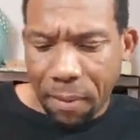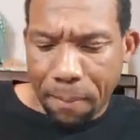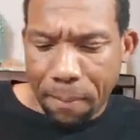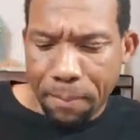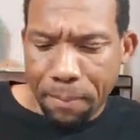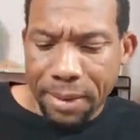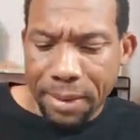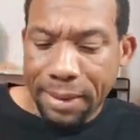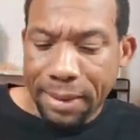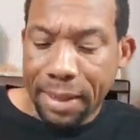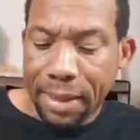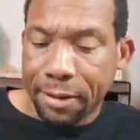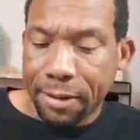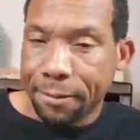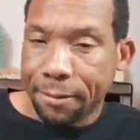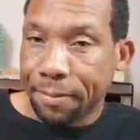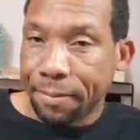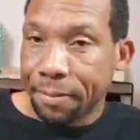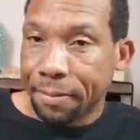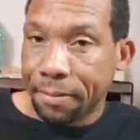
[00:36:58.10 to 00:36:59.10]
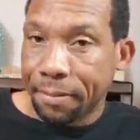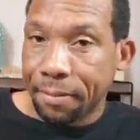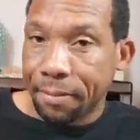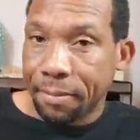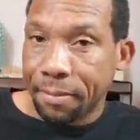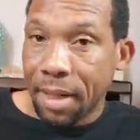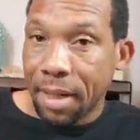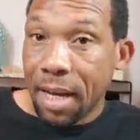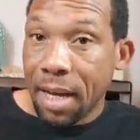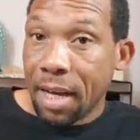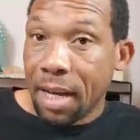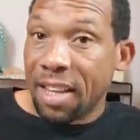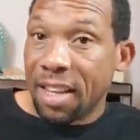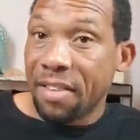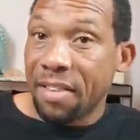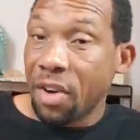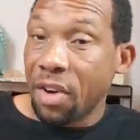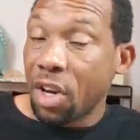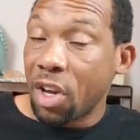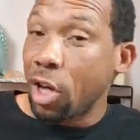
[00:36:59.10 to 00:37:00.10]
But still, they're
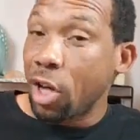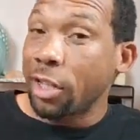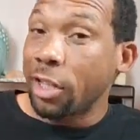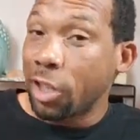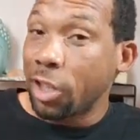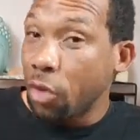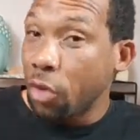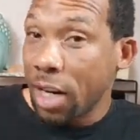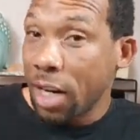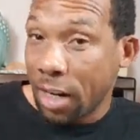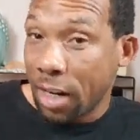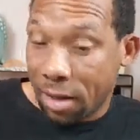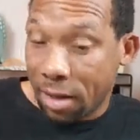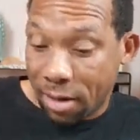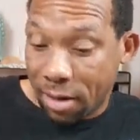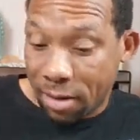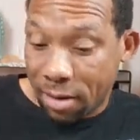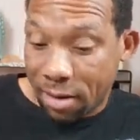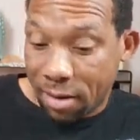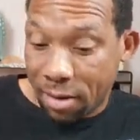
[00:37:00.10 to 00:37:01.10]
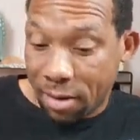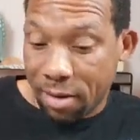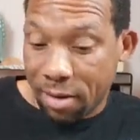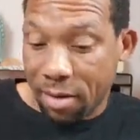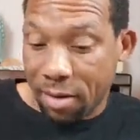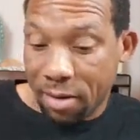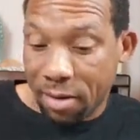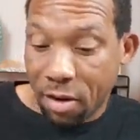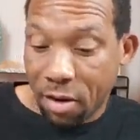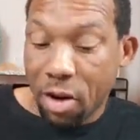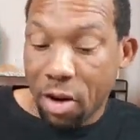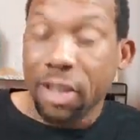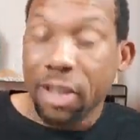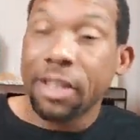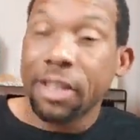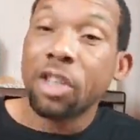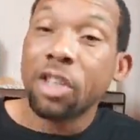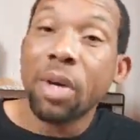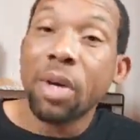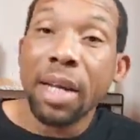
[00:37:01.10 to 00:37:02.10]
very concentrated or
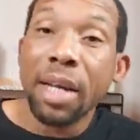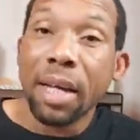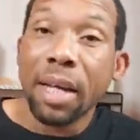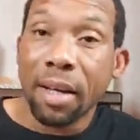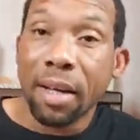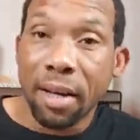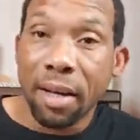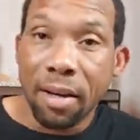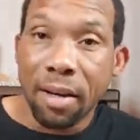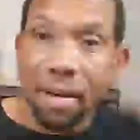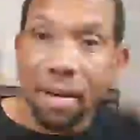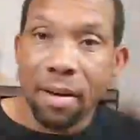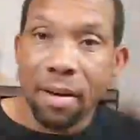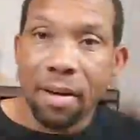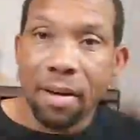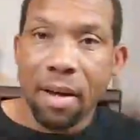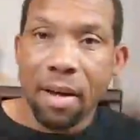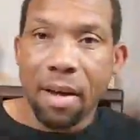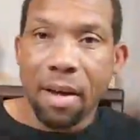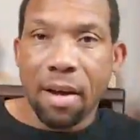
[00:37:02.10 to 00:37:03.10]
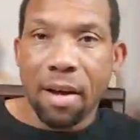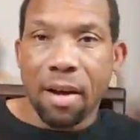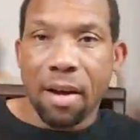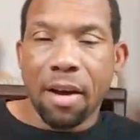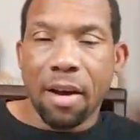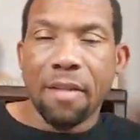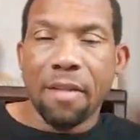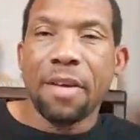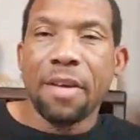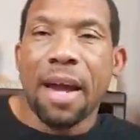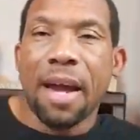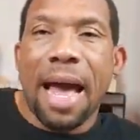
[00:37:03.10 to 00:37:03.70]
concentrating of their